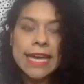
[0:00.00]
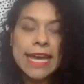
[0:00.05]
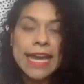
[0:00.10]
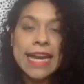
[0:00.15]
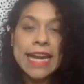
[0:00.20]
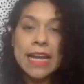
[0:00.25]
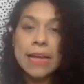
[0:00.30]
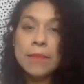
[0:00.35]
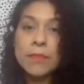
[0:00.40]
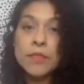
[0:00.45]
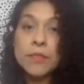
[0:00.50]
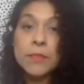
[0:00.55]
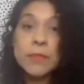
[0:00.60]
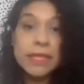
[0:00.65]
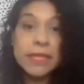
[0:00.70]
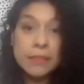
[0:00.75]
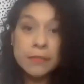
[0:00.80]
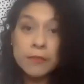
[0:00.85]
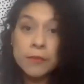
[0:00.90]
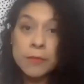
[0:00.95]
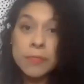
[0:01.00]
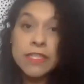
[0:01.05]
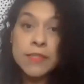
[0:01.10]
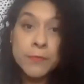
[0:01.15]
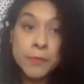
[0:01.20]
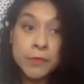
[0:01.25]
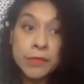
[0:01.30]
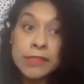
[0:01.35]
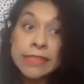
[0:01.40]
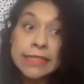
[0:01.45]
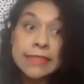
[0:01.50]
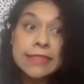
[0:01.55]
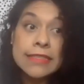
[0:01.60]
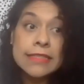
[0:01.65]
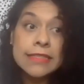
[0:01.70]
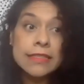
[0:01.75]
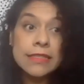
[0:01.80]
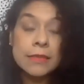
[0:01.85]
And I'm speaking from experience.